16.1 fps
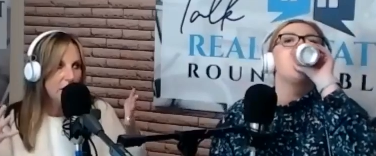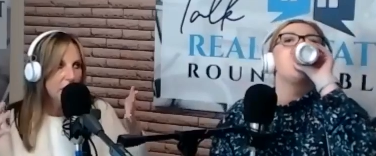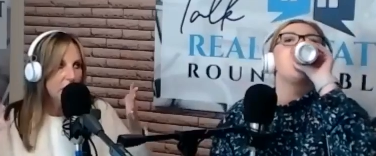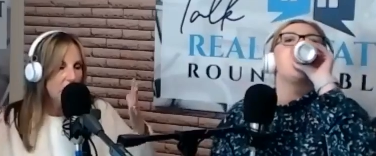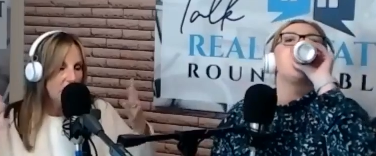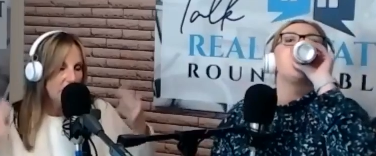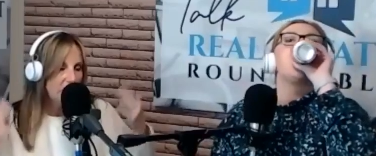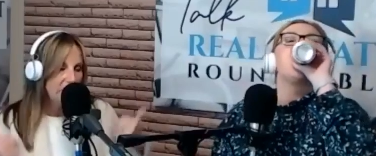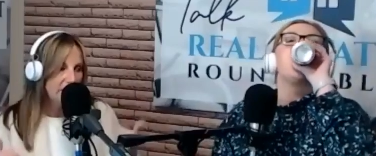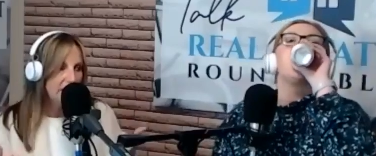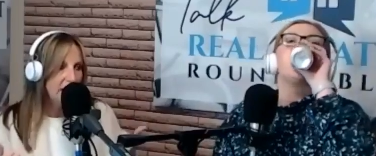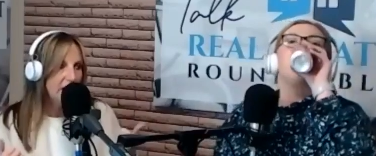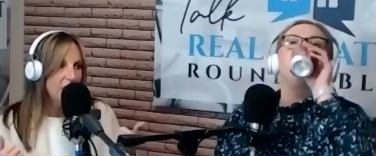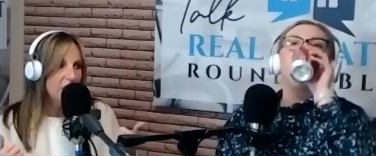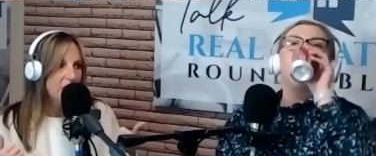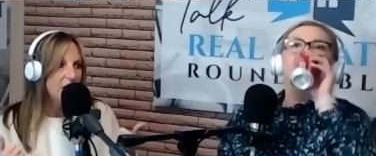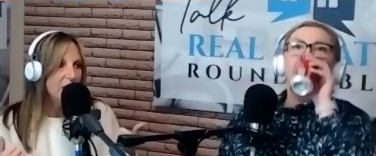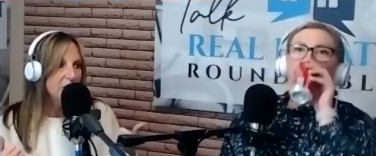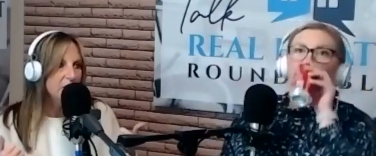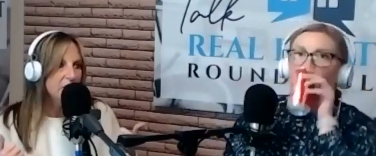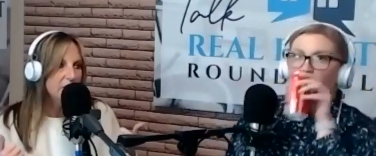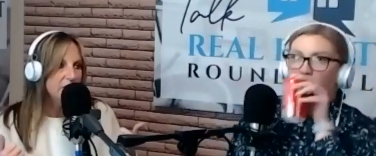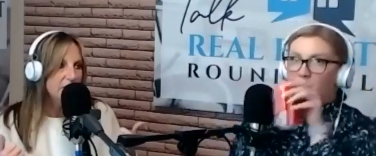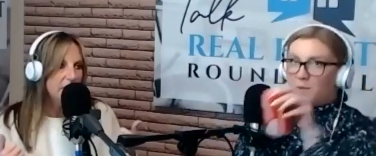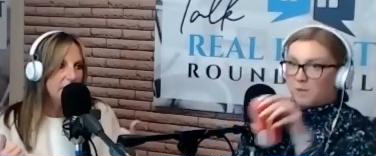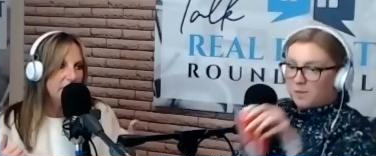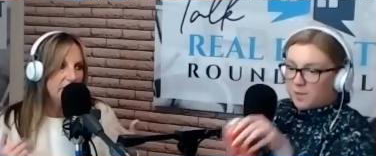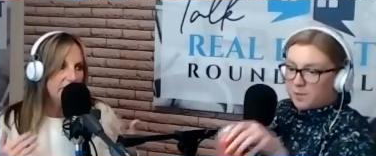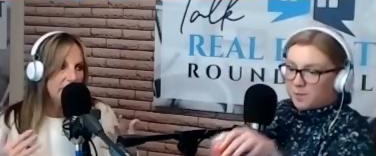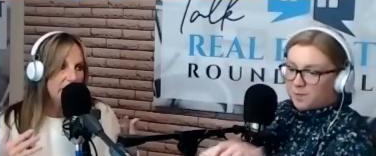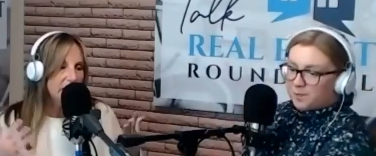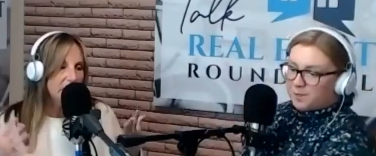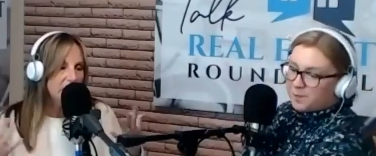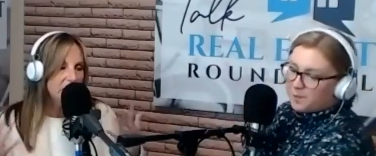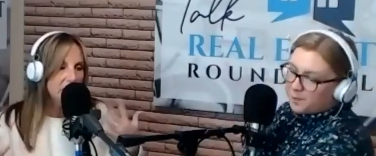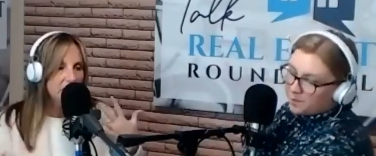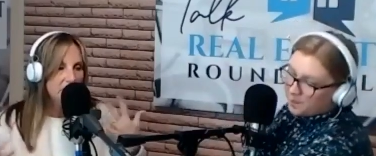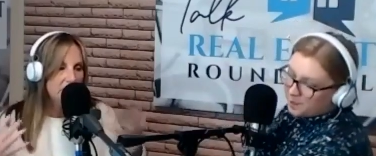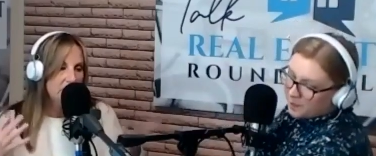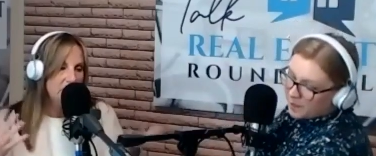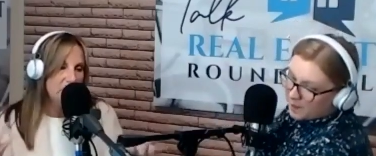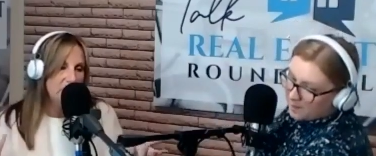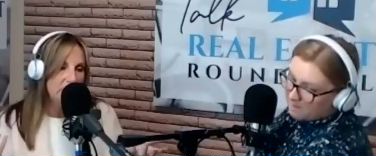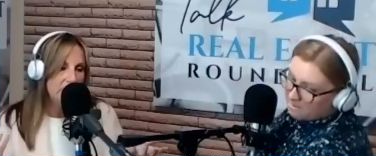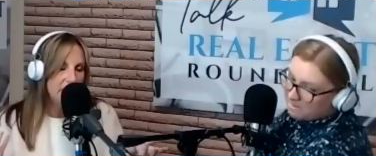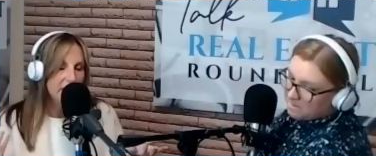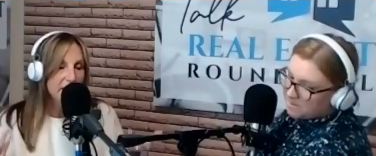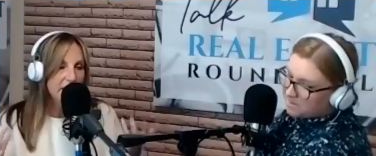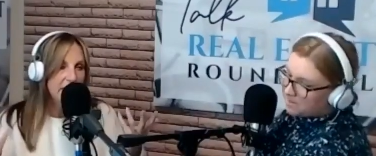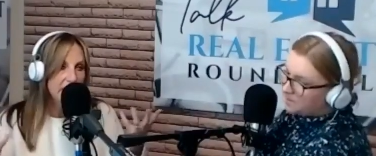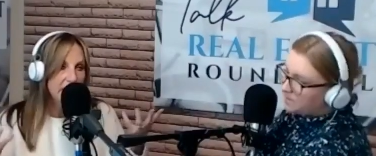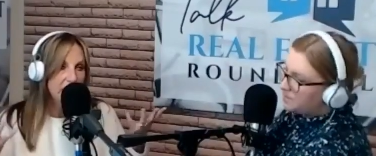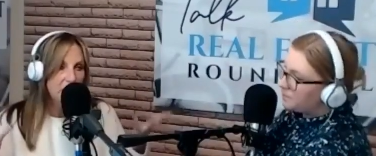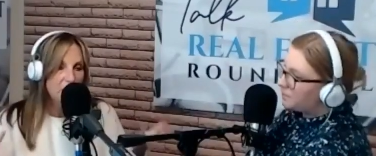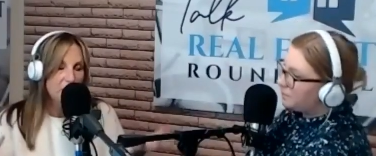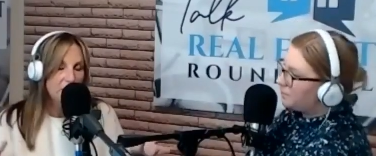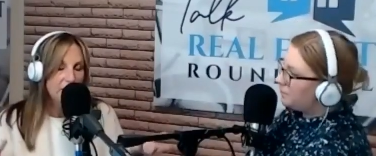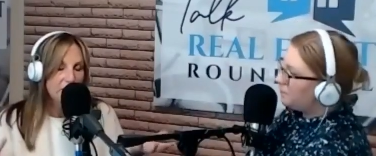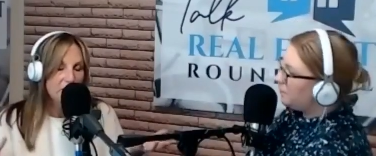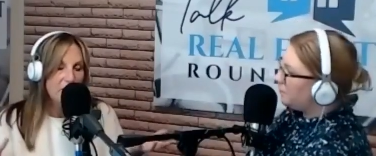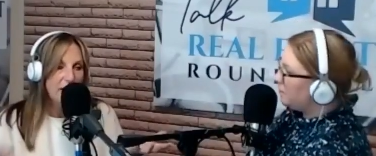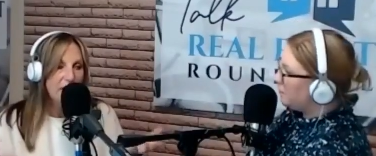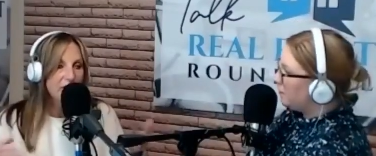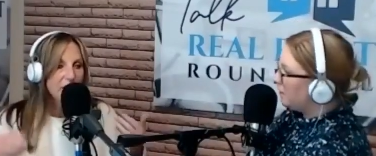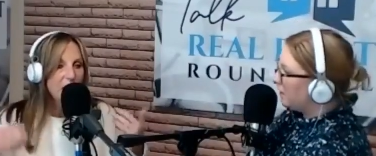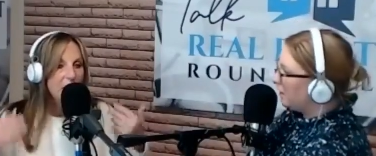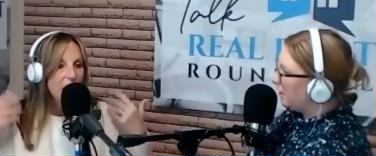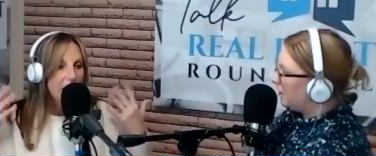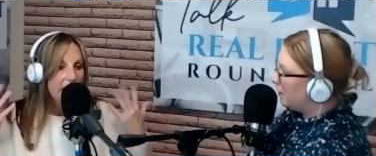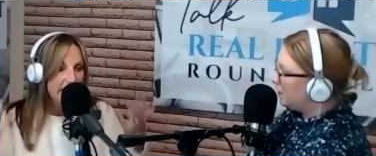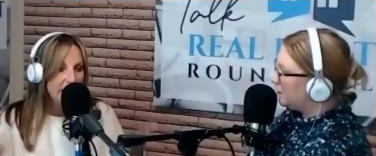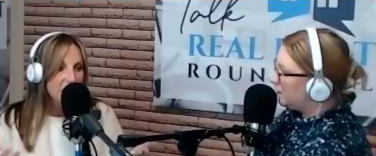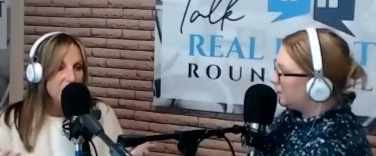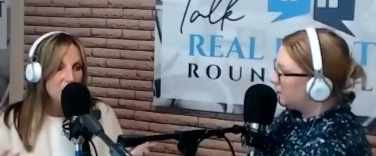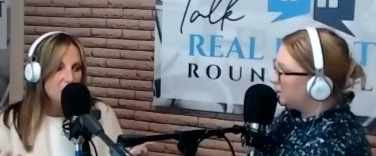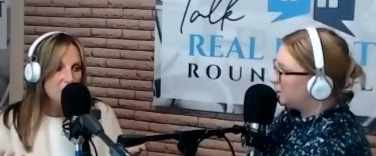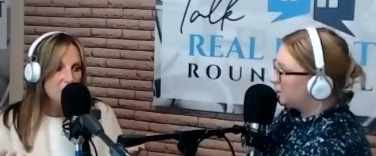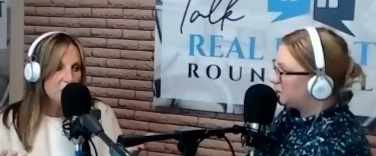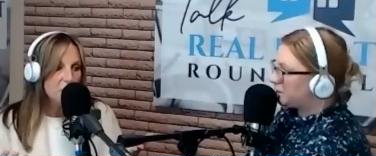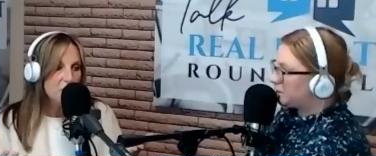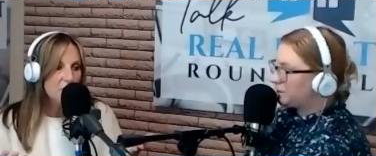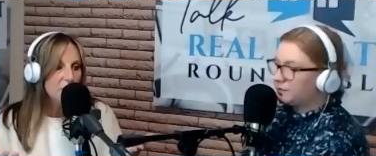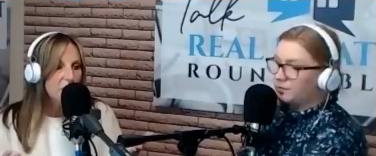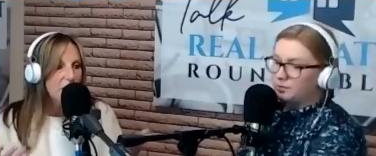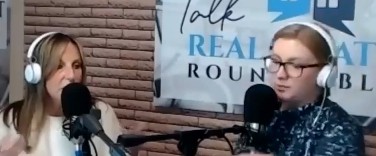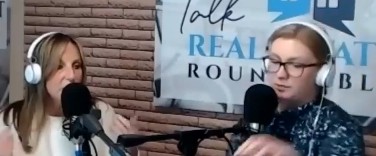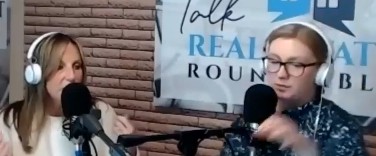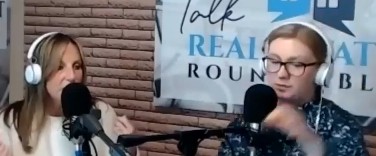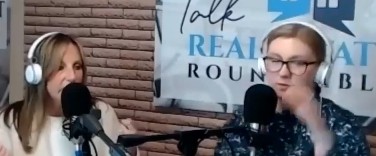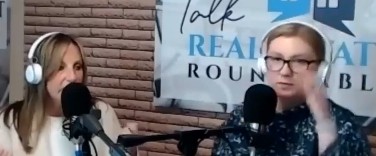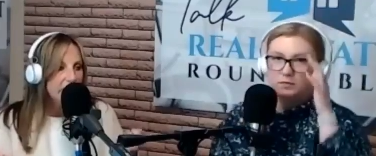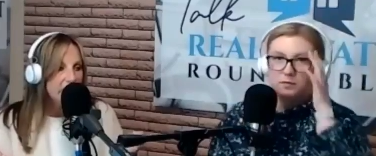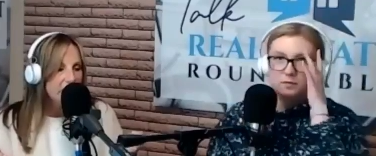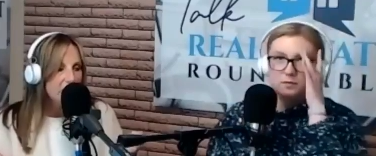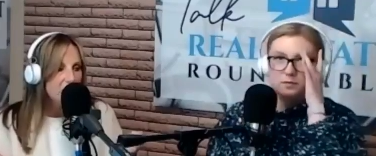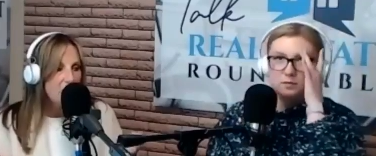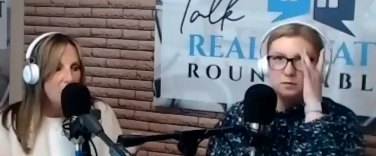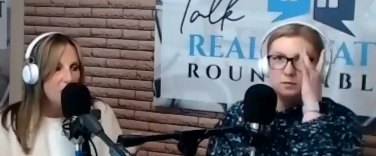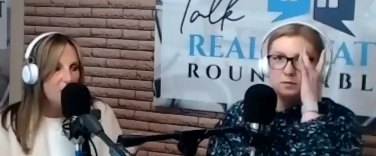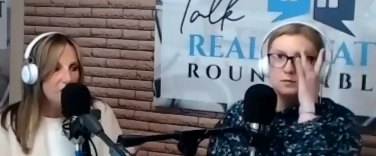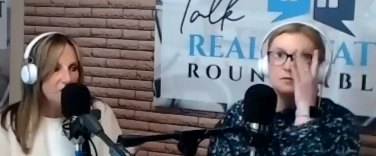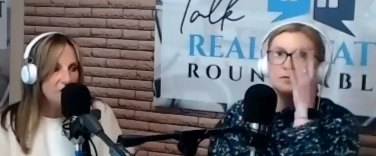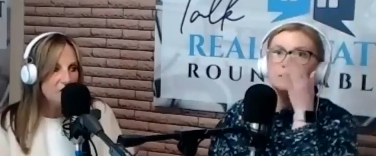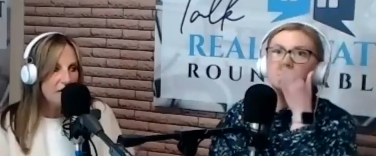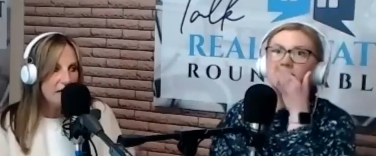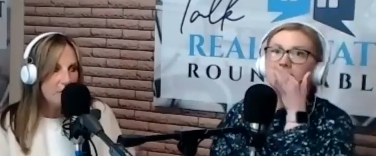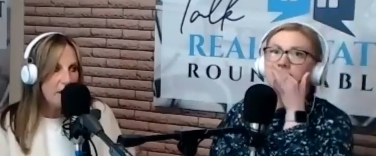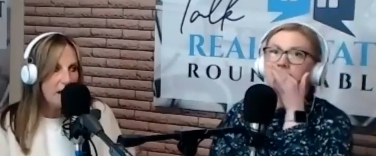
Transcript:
Speaker 1: you know, on the side of your house, if you have vinyl, eh, you don't even have to have vinyl, whatever you have, and on your roof, you definitely don't want to just take a